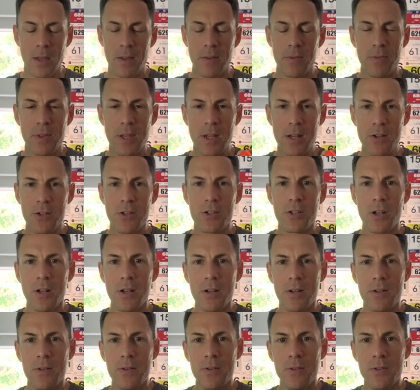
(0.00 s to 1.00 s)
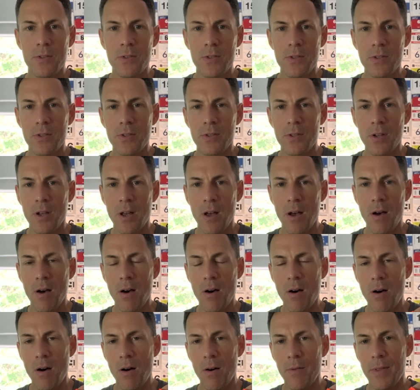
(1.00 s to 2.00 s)
these shoes
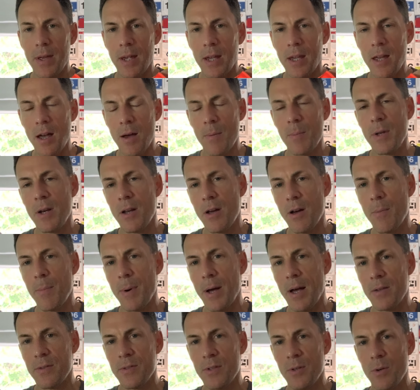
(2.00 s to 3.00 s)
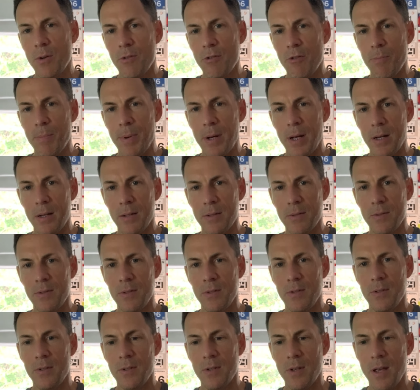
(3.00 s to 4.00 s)
they come in at about
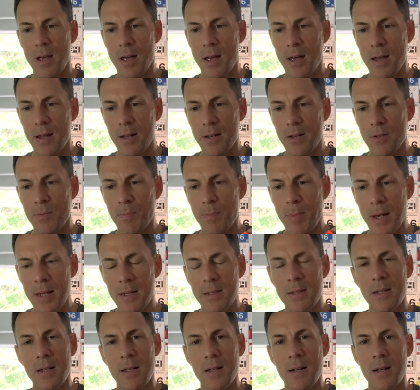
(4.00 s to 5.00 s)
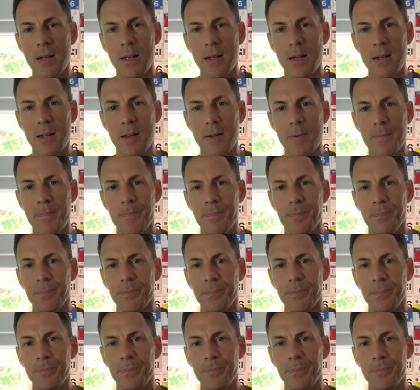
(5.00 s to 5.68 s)
£200, and basically